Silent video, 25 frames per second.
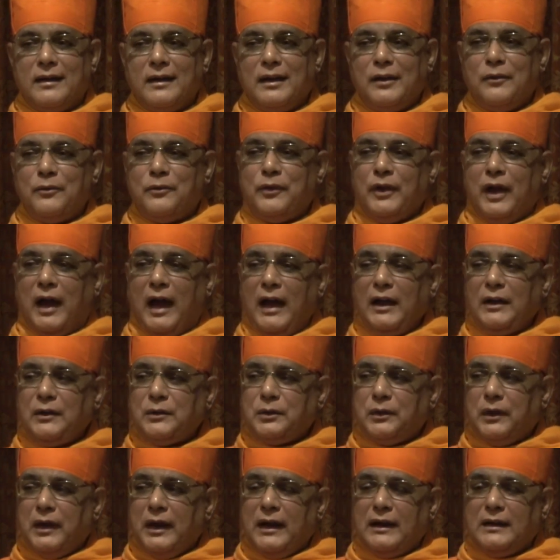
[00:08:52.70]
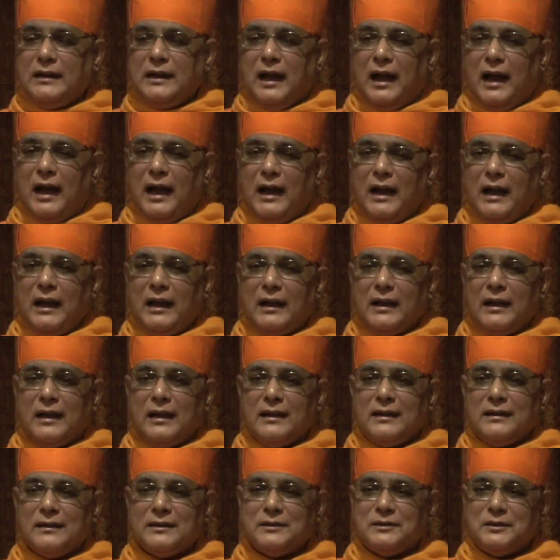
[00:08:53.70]
If you isolate the I,
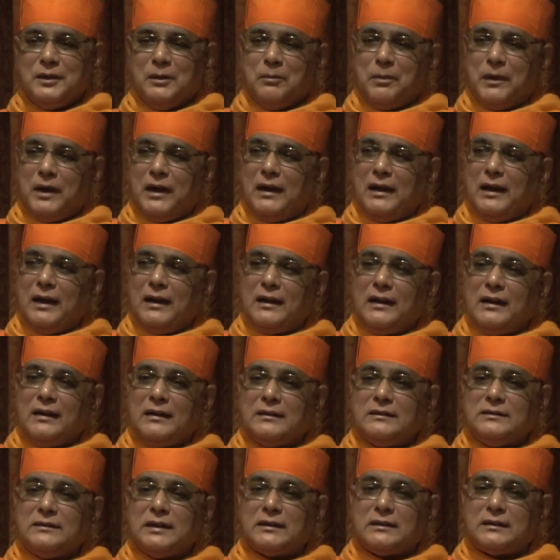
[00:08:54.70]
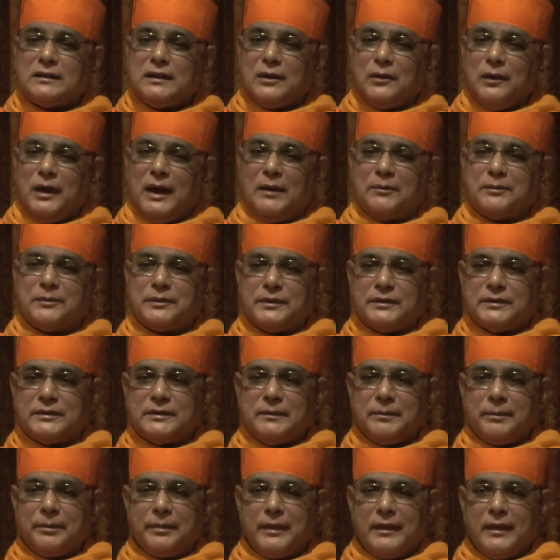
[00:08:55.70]
separately, it just
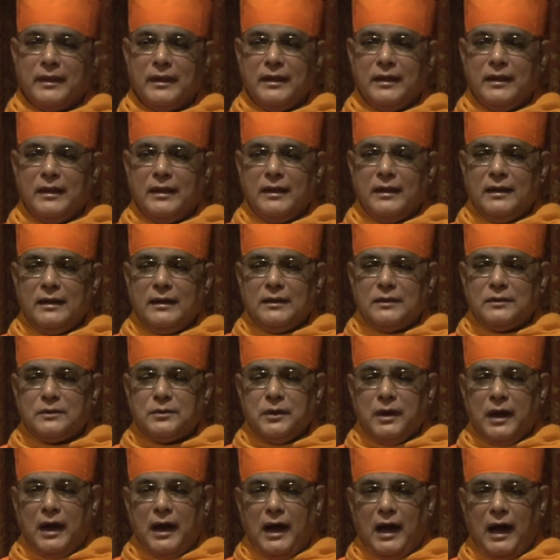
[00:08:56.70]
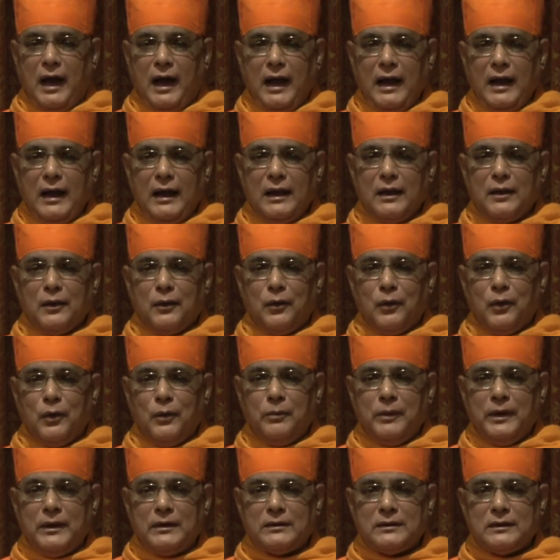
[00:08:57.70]
collapses. So I
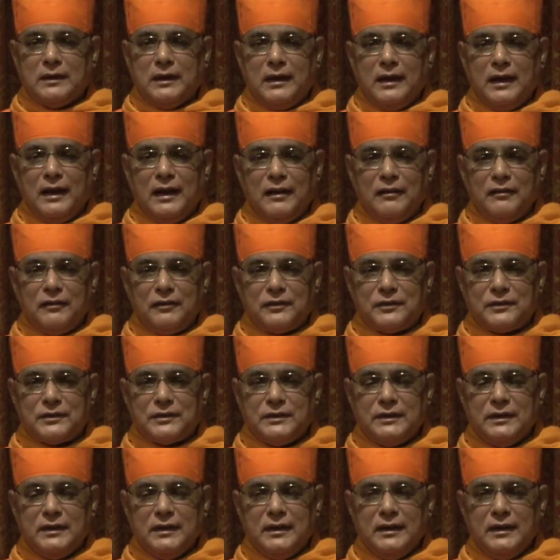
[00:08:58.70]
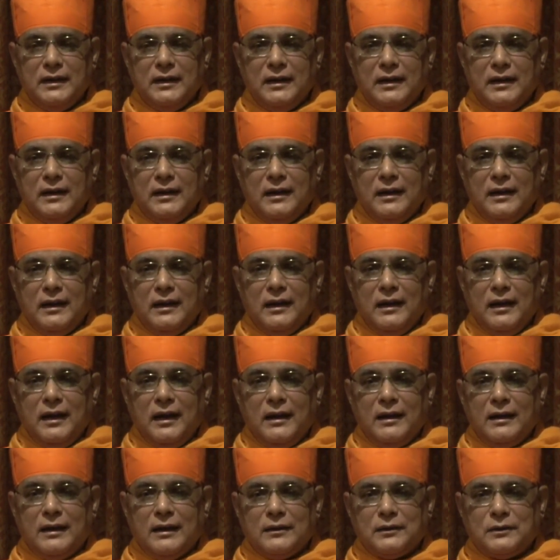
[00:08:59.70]
always lives
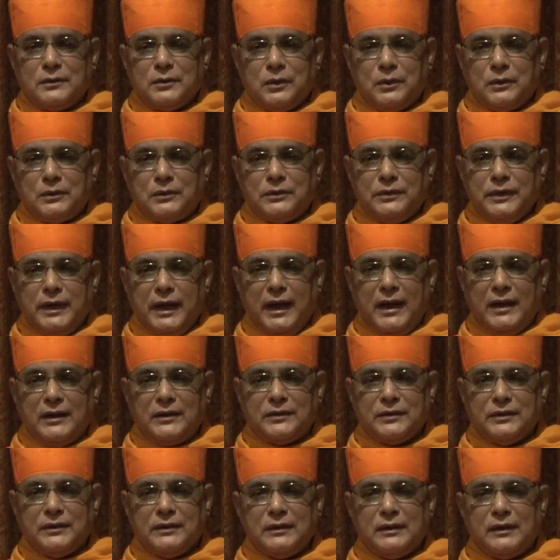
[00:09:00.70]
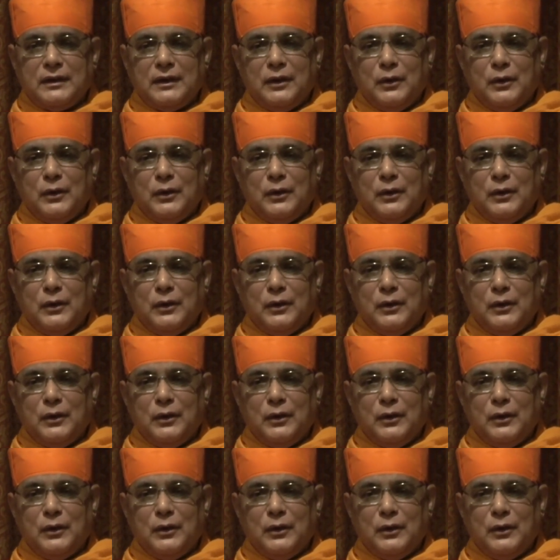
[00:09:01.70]
in association